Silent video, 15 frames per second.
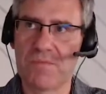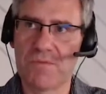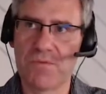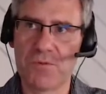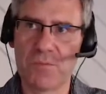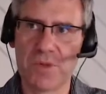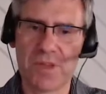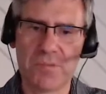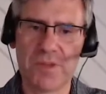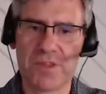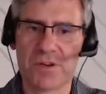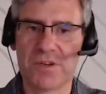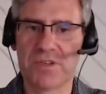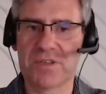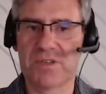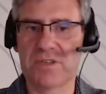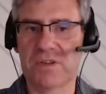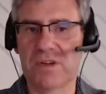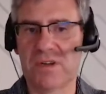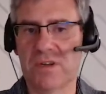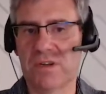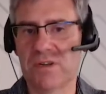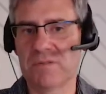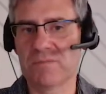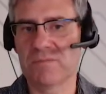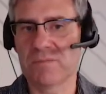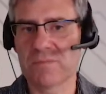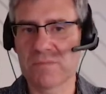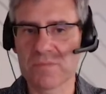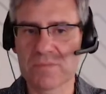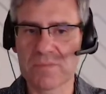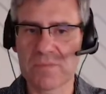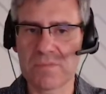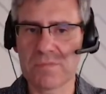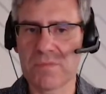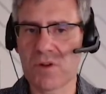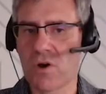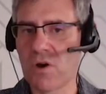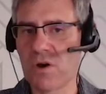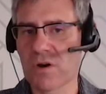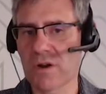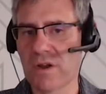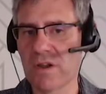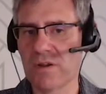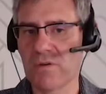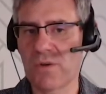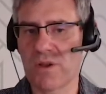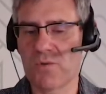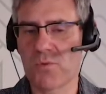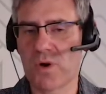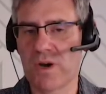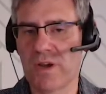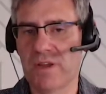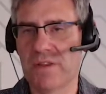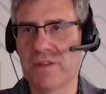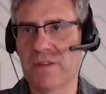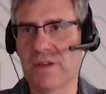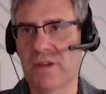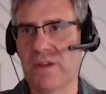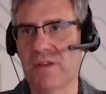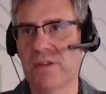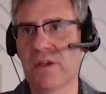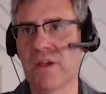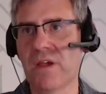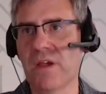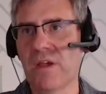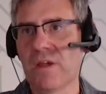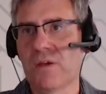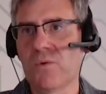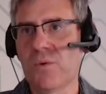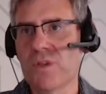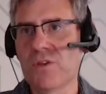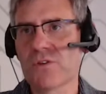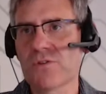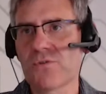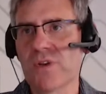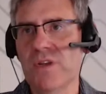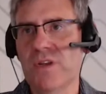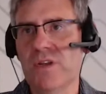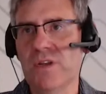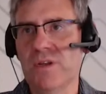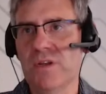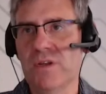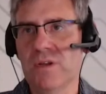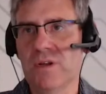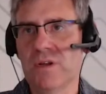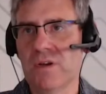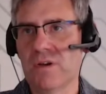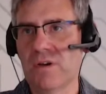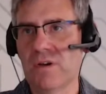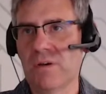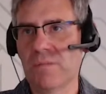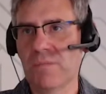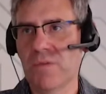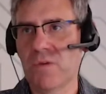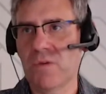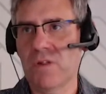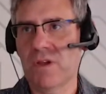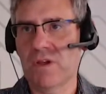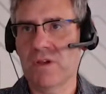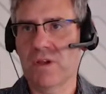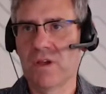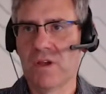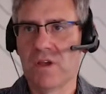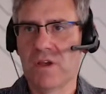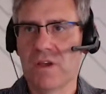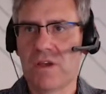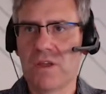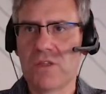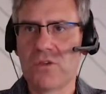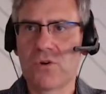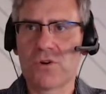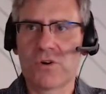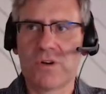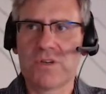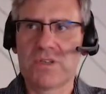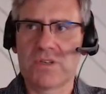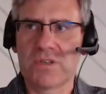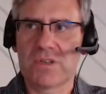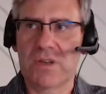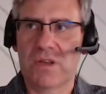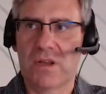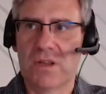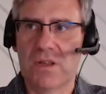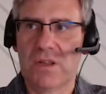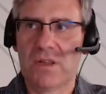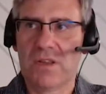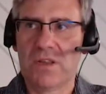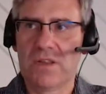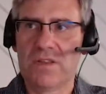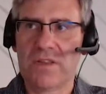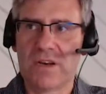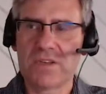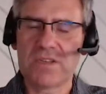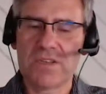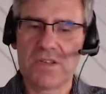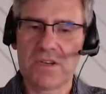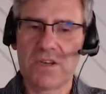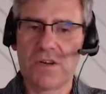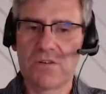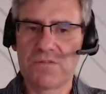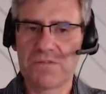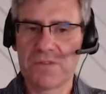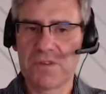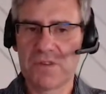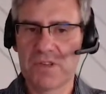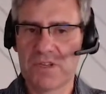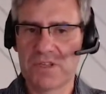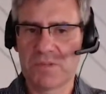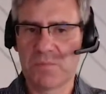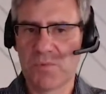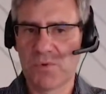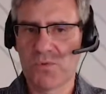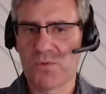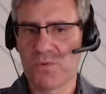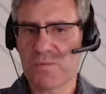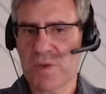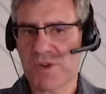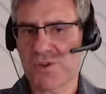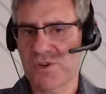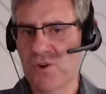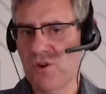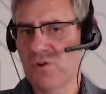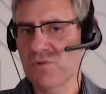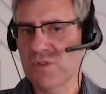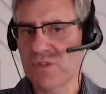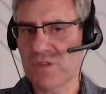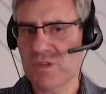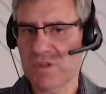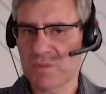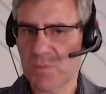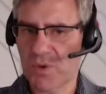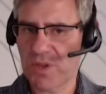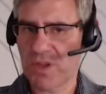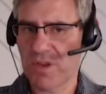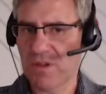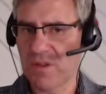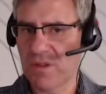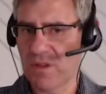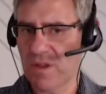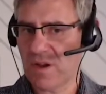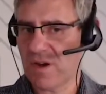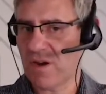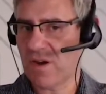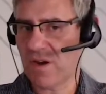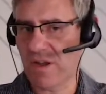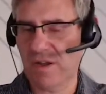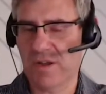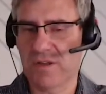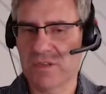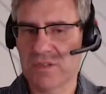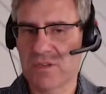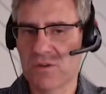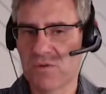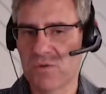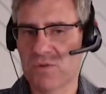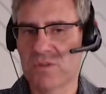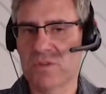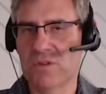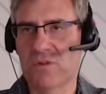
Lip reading: few millimeters long and wide, and we don't really like indoors. The density of these Bluetooth mesh nodes is pretty high, so